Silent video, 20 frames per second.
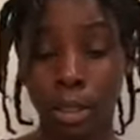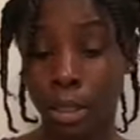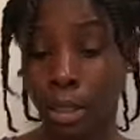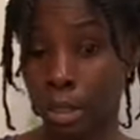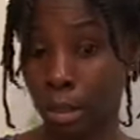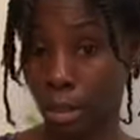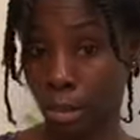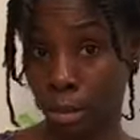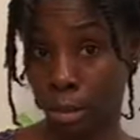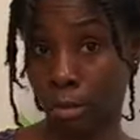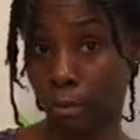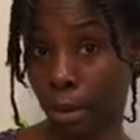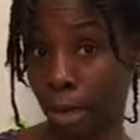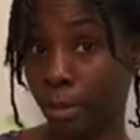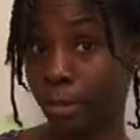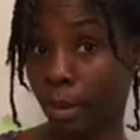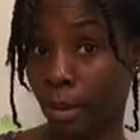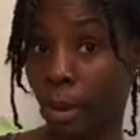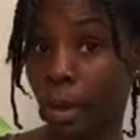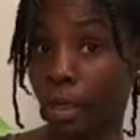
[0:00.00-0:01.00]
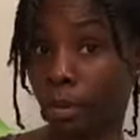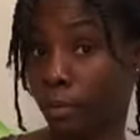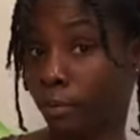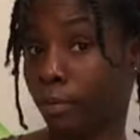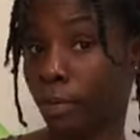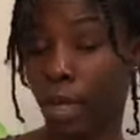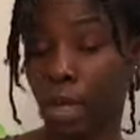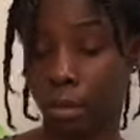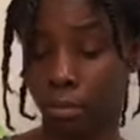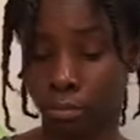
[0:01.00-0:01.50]
You got rainbow on your
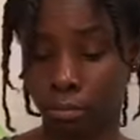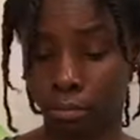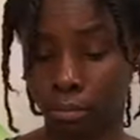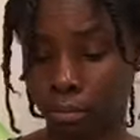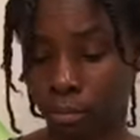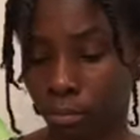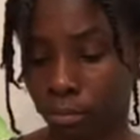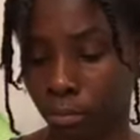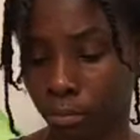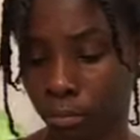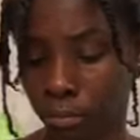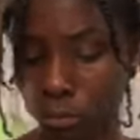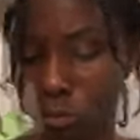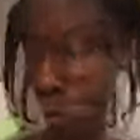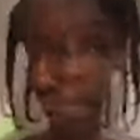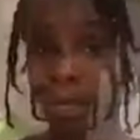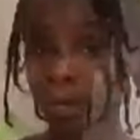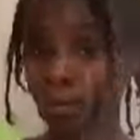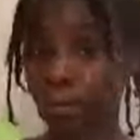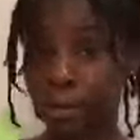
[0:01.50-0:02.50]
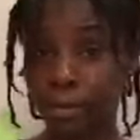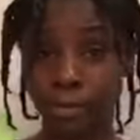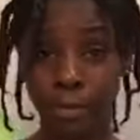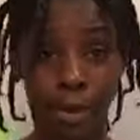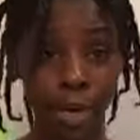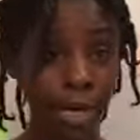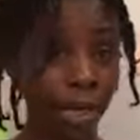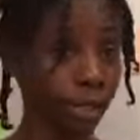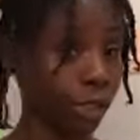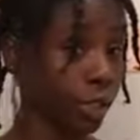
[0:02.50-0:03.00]
feet. He was
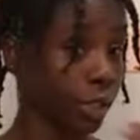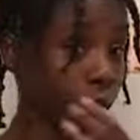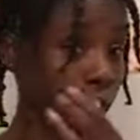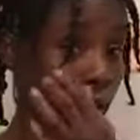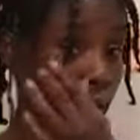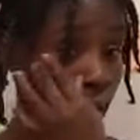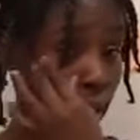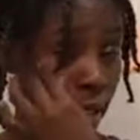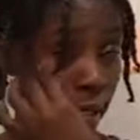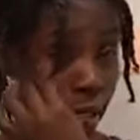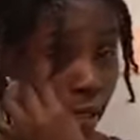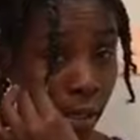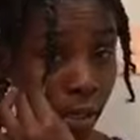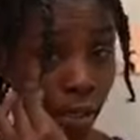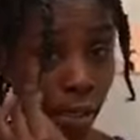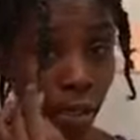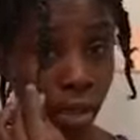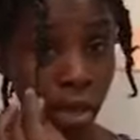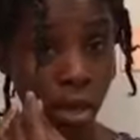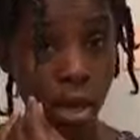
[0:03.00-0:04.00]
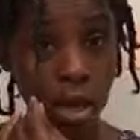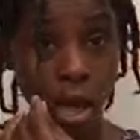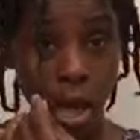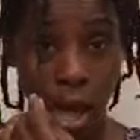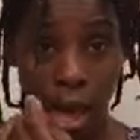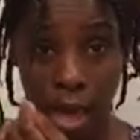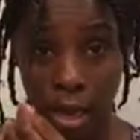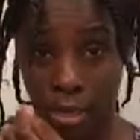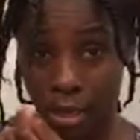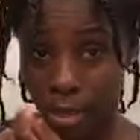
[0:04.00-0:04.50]
raptured.
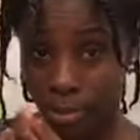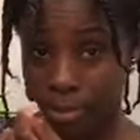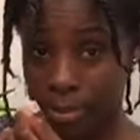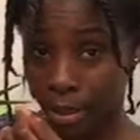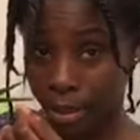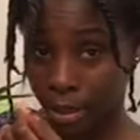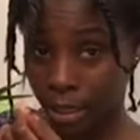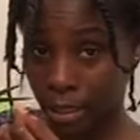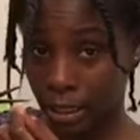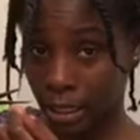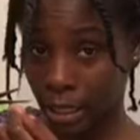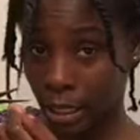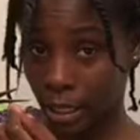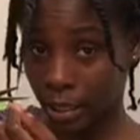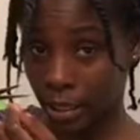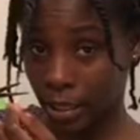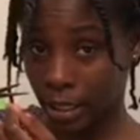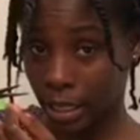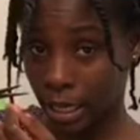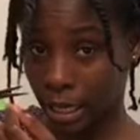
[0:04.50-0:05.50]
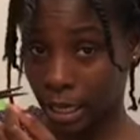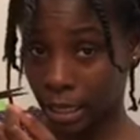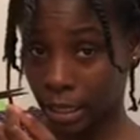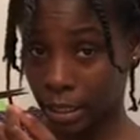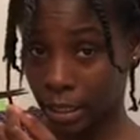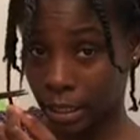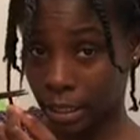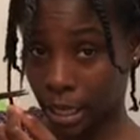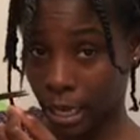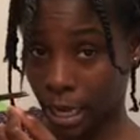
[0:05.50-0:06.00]
All these bitches salty, they
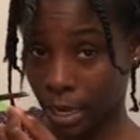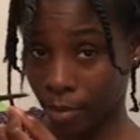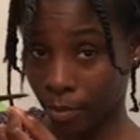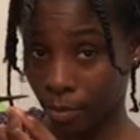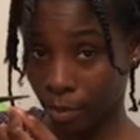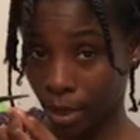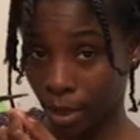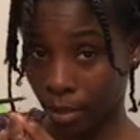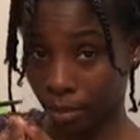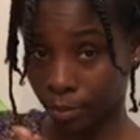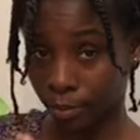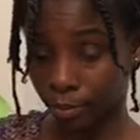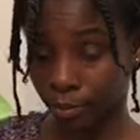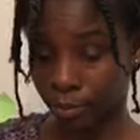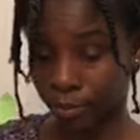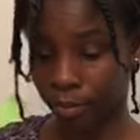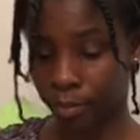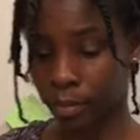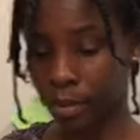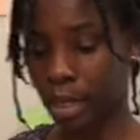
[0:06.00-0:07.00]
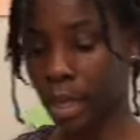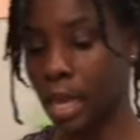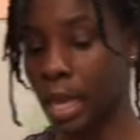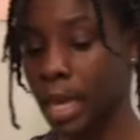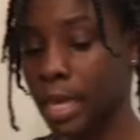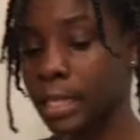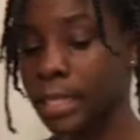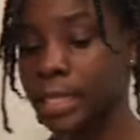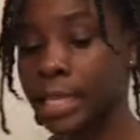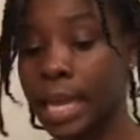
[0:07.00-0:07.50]
can stand me.
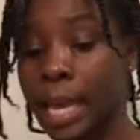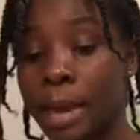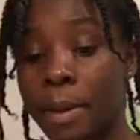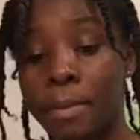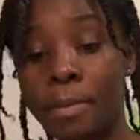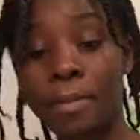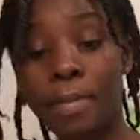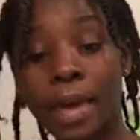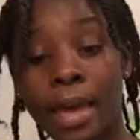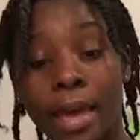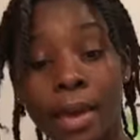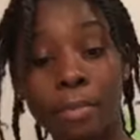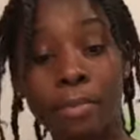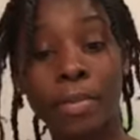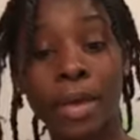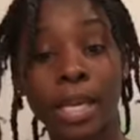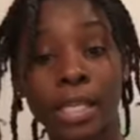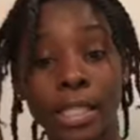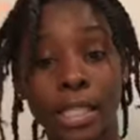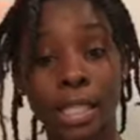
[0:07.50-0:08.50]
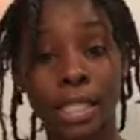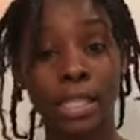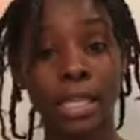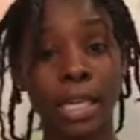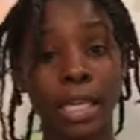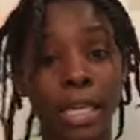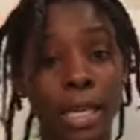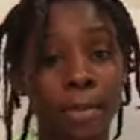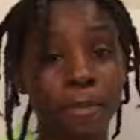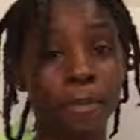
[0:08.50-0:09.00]
10 bad bitches
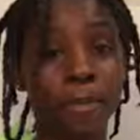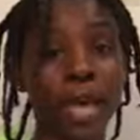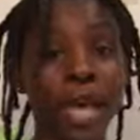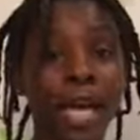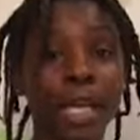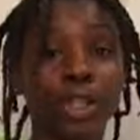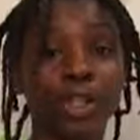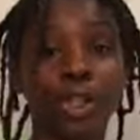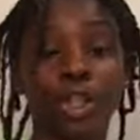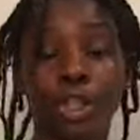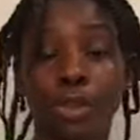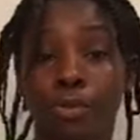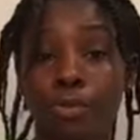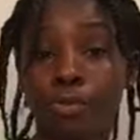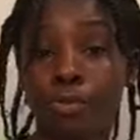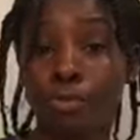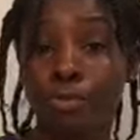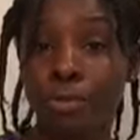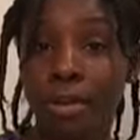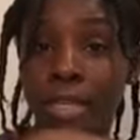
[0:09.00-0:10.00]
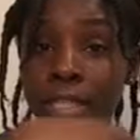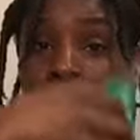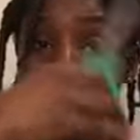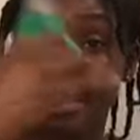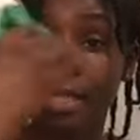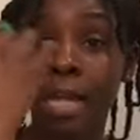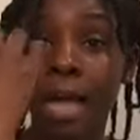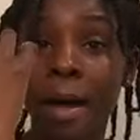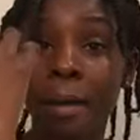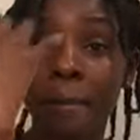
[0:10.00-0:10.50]
in the mansion.
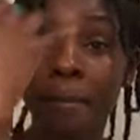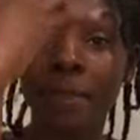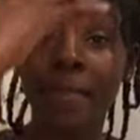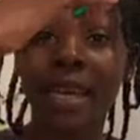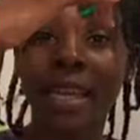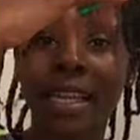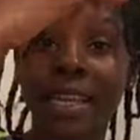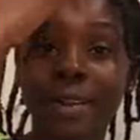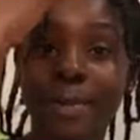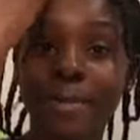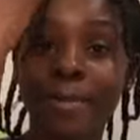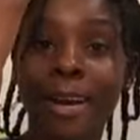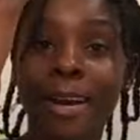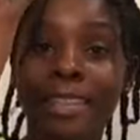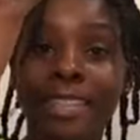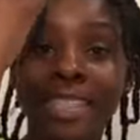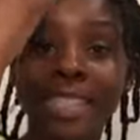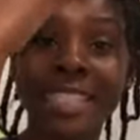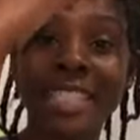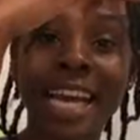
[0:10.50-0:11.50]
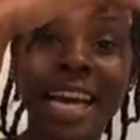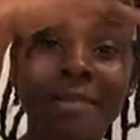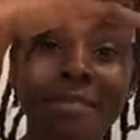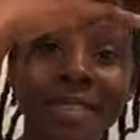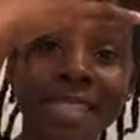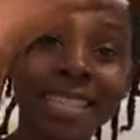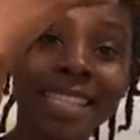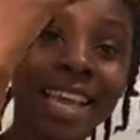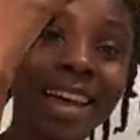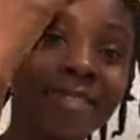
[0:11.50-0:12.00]
Wrists on me, little rugged
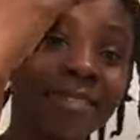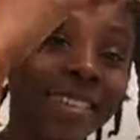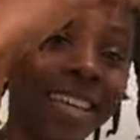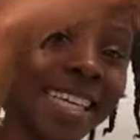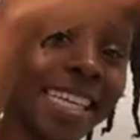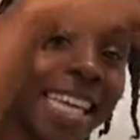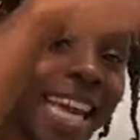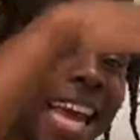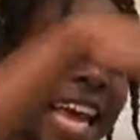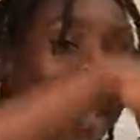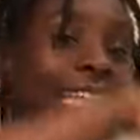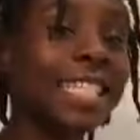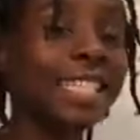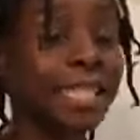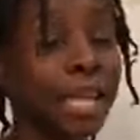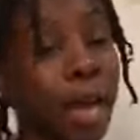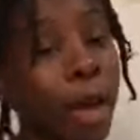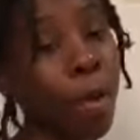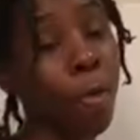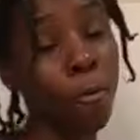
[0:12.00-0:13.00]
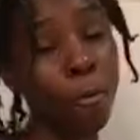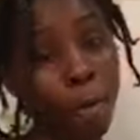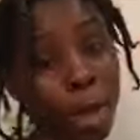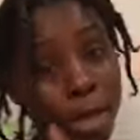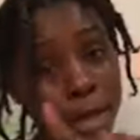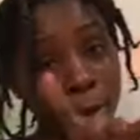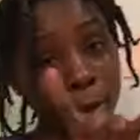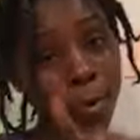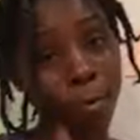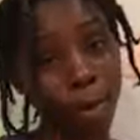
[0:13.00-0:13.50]
diamonds on me, dance.
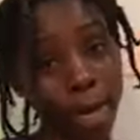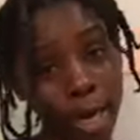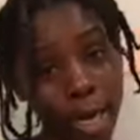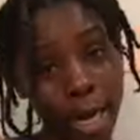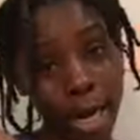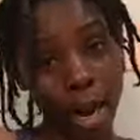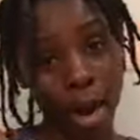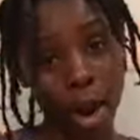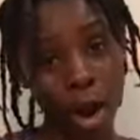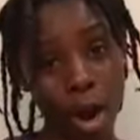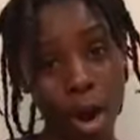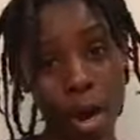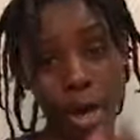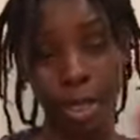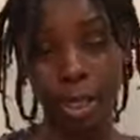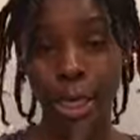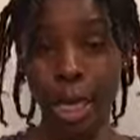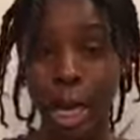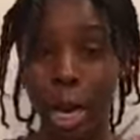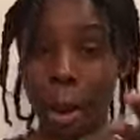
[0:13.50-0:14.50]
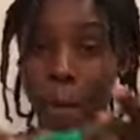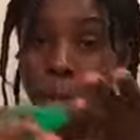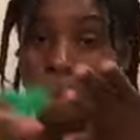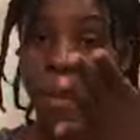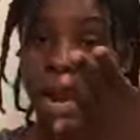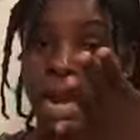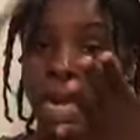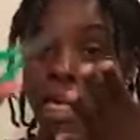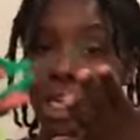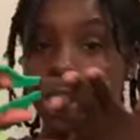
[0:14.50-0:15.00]
When you working hard, then your
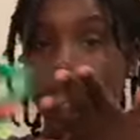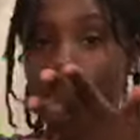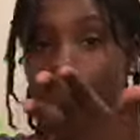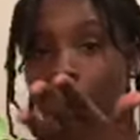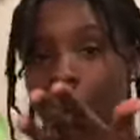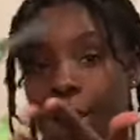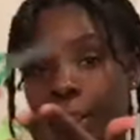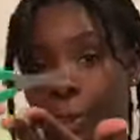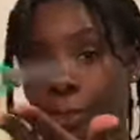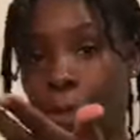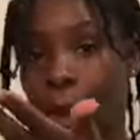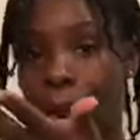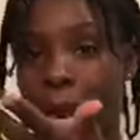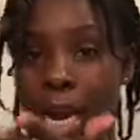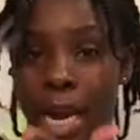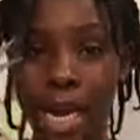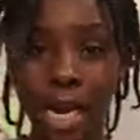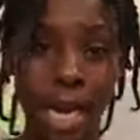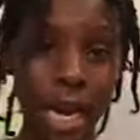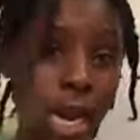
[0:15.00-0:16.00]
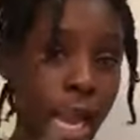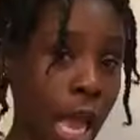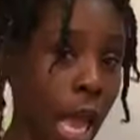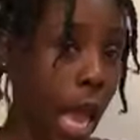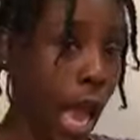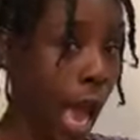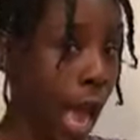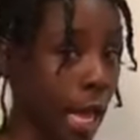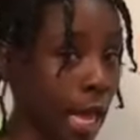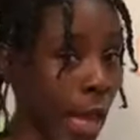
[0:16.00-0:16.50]
main try spending.
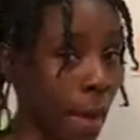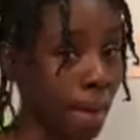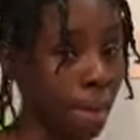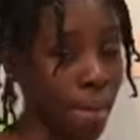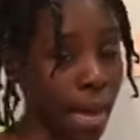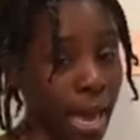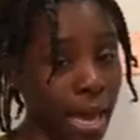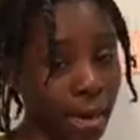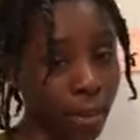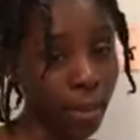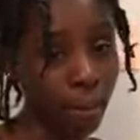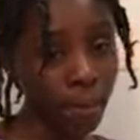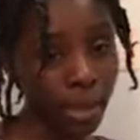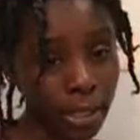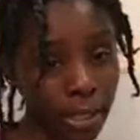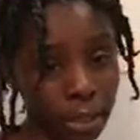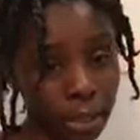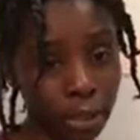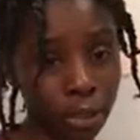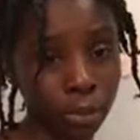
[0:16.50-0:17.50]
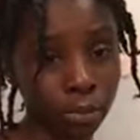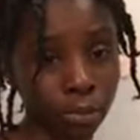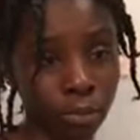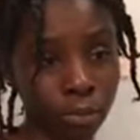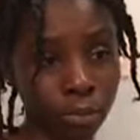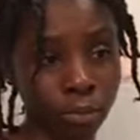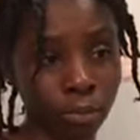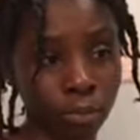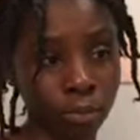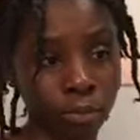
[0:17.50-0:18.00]
I got mad at bitch.
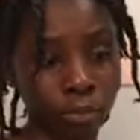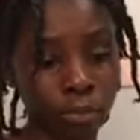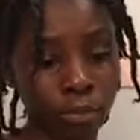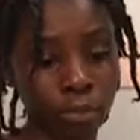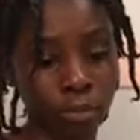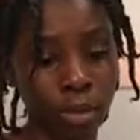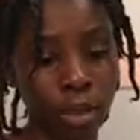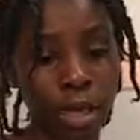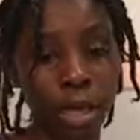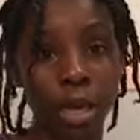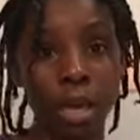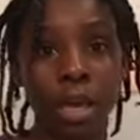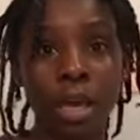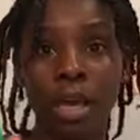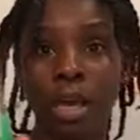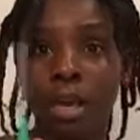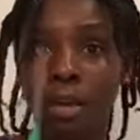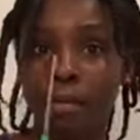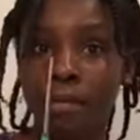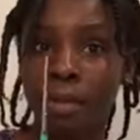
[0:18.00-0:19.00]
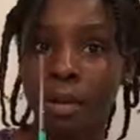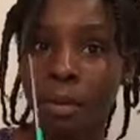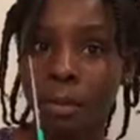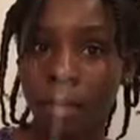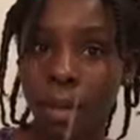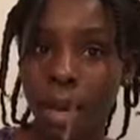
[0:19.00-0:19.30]
If your